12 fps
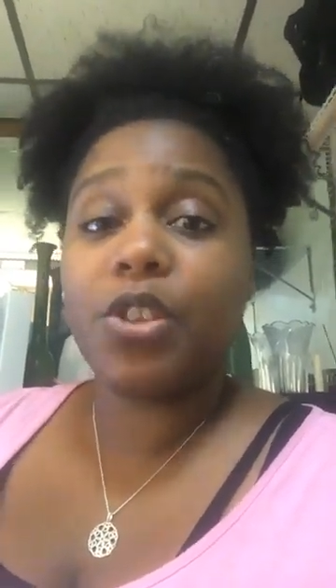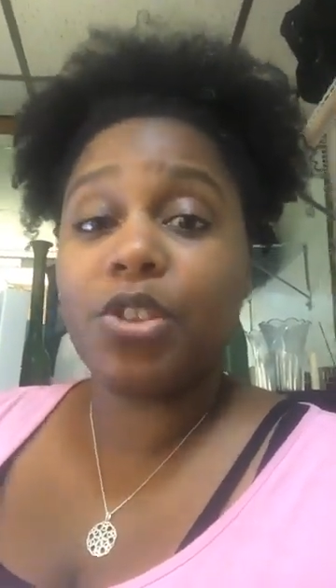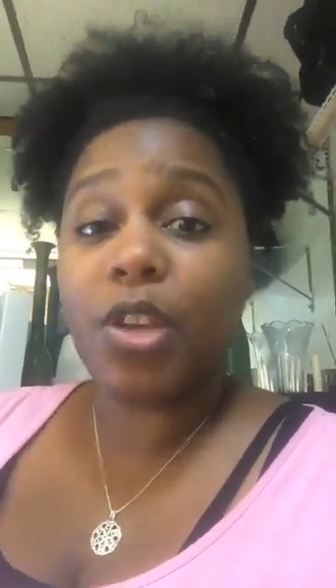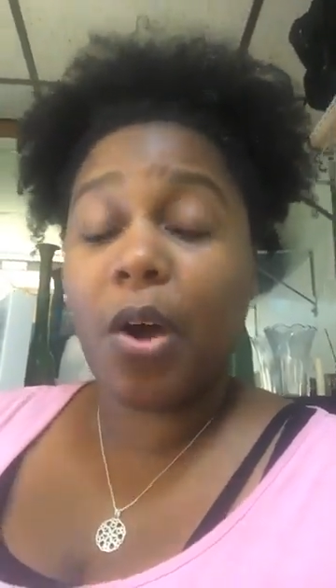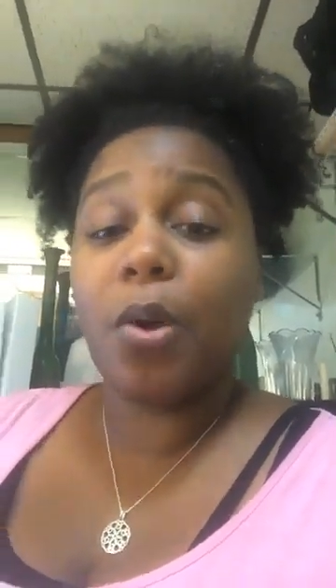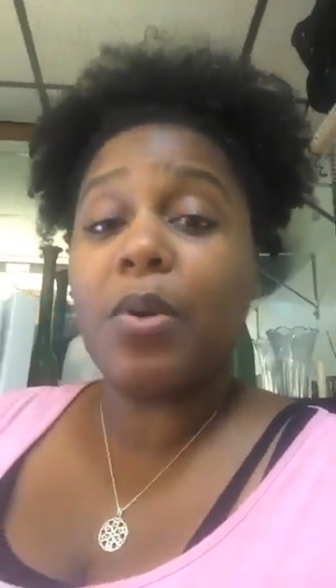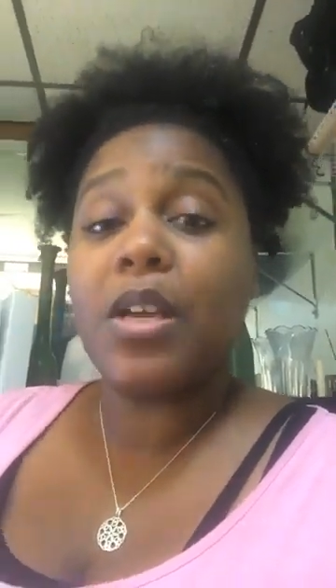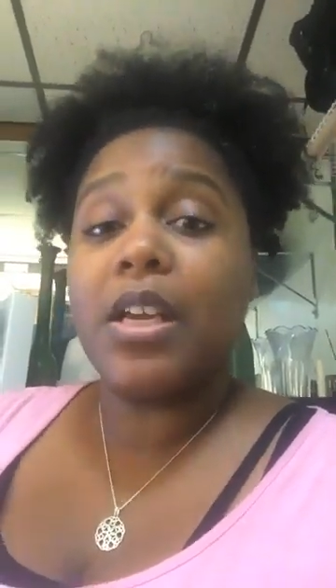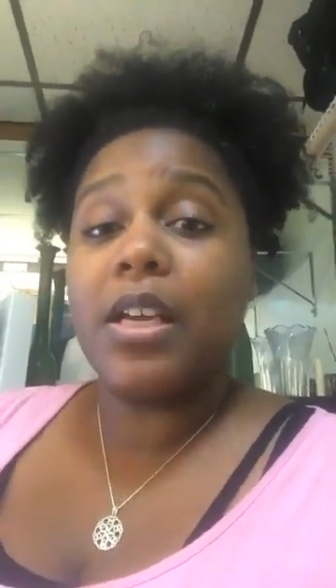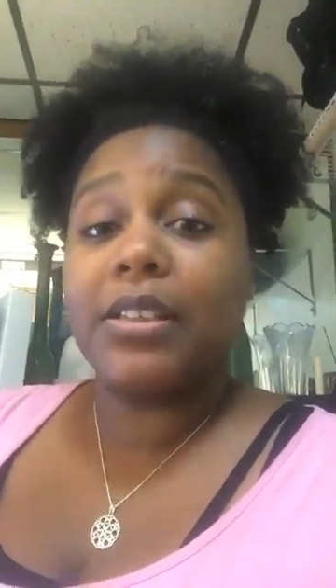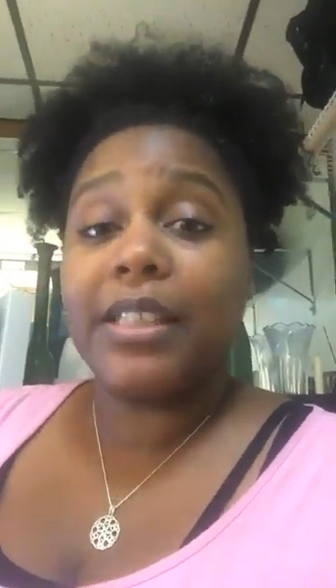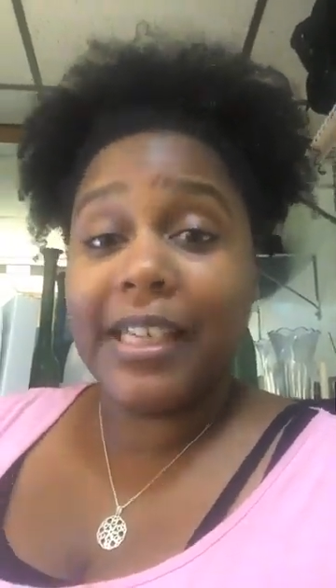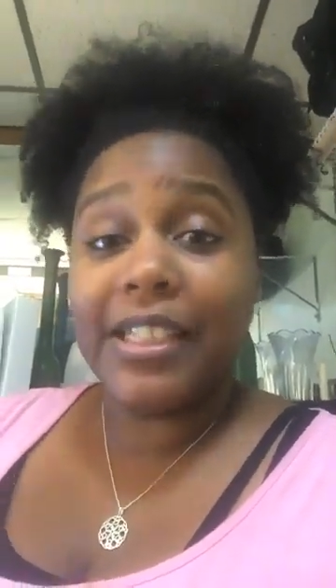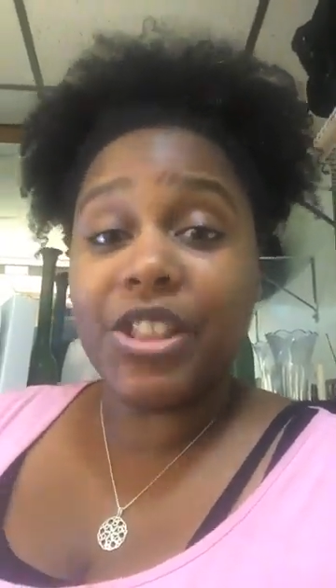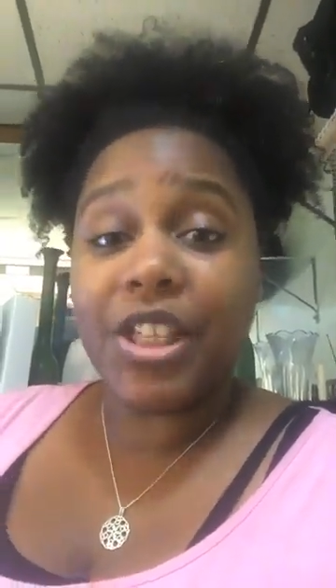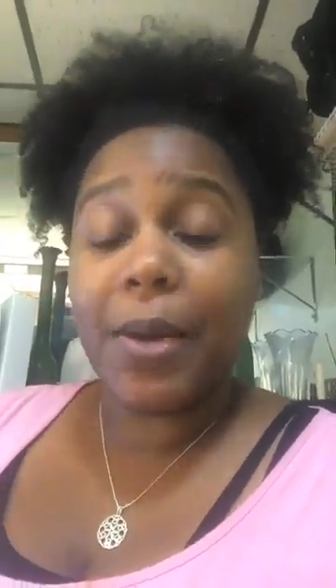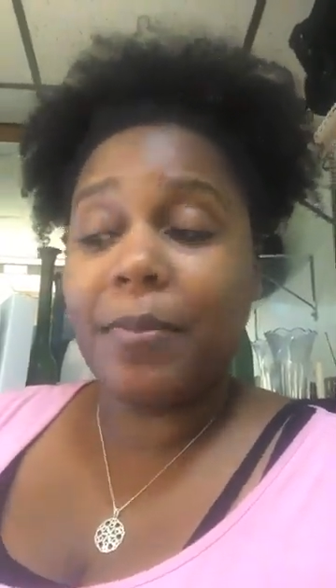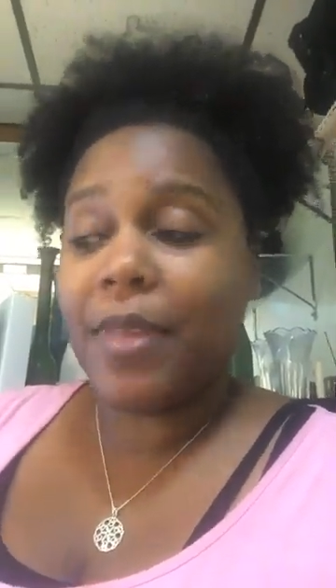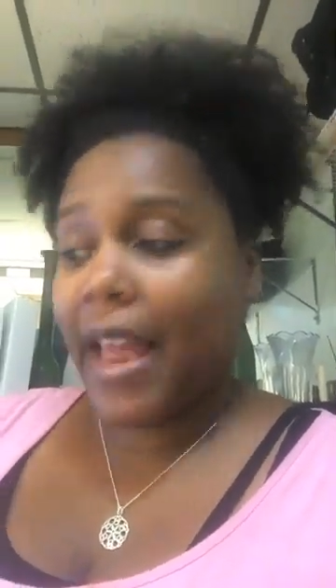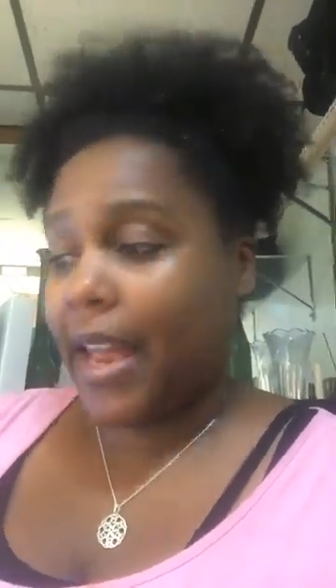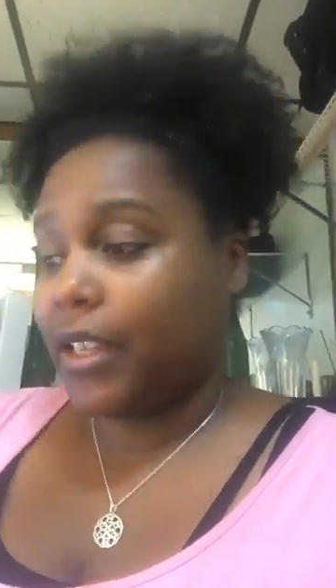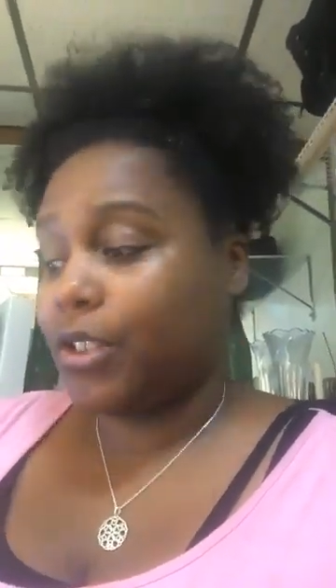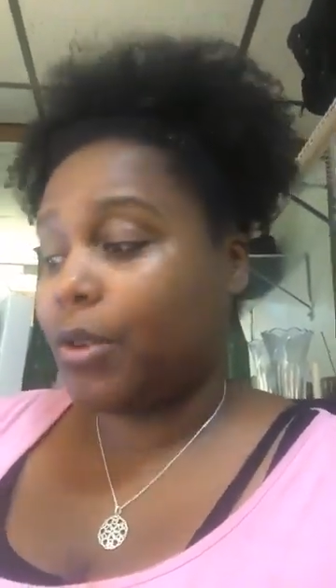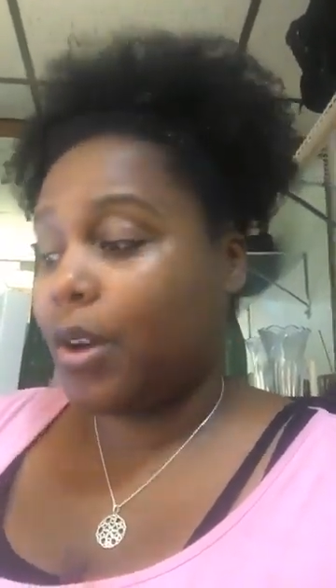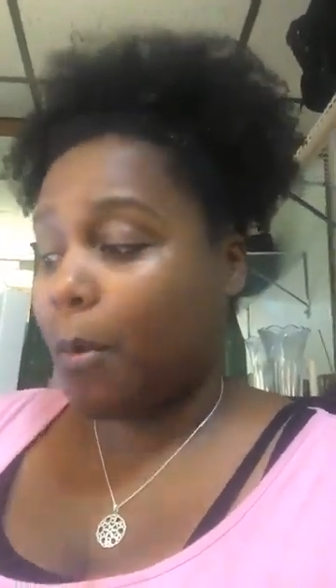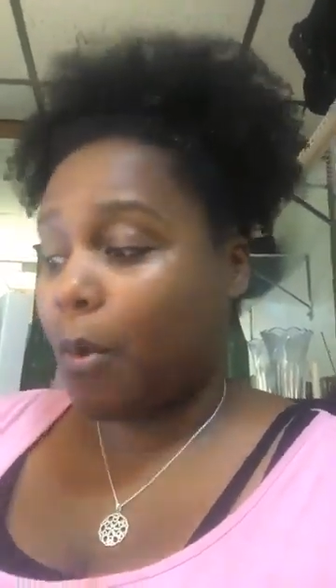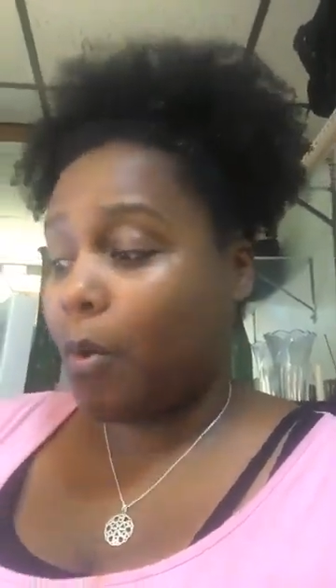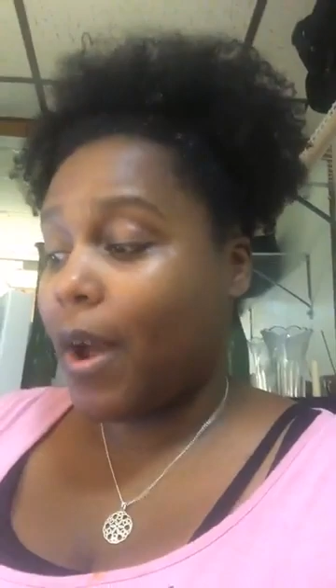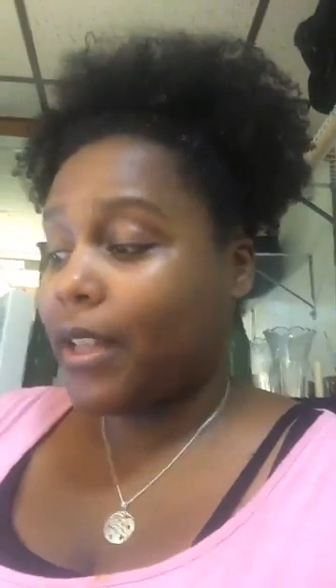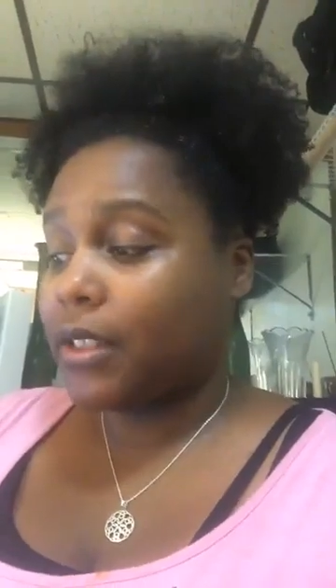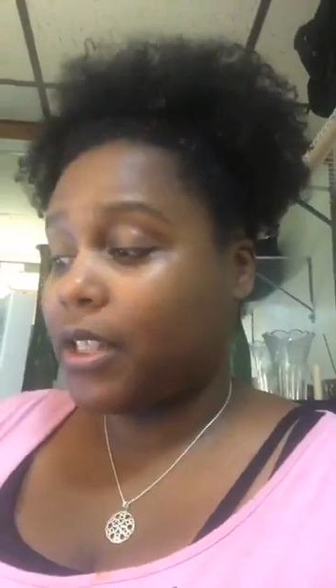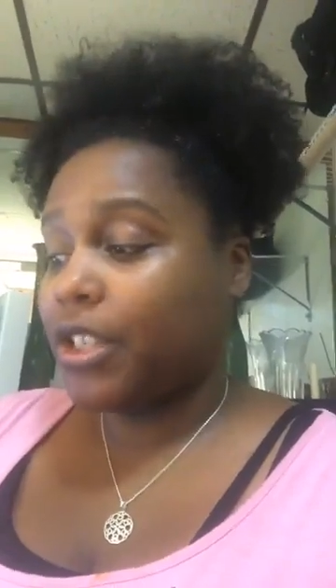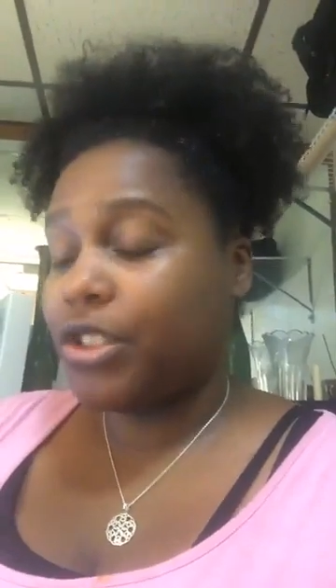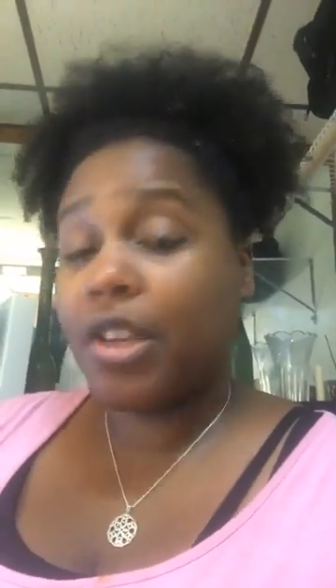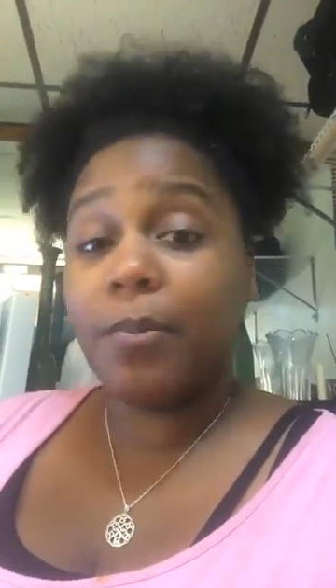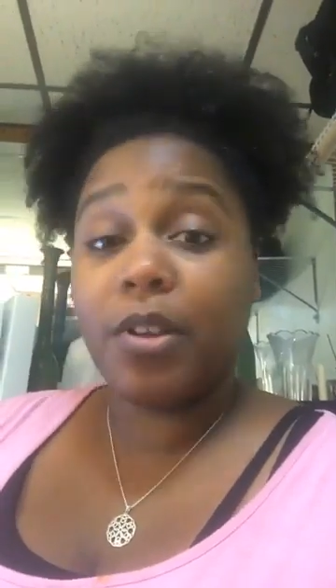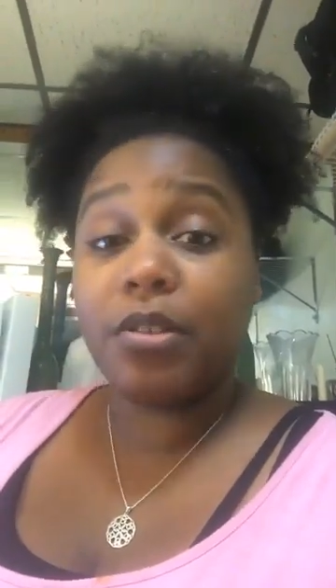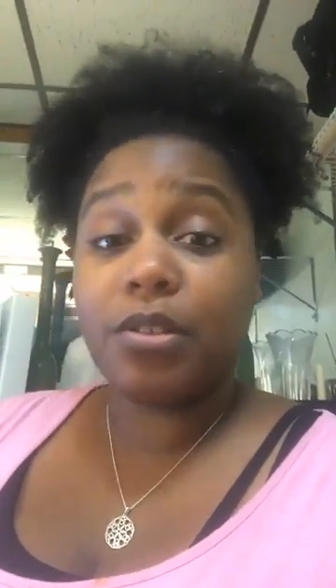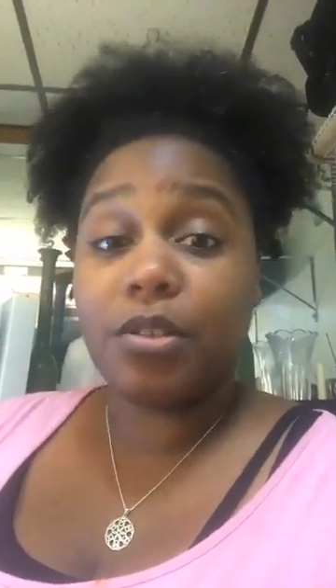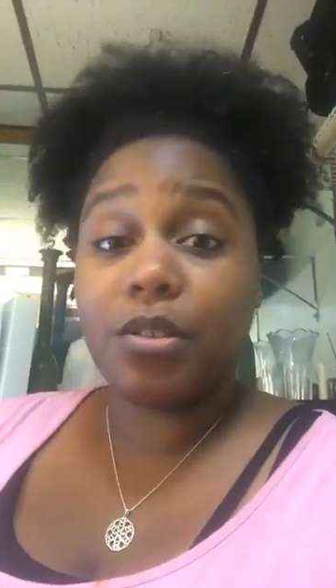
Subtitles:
so teach them that. So number one, teach them that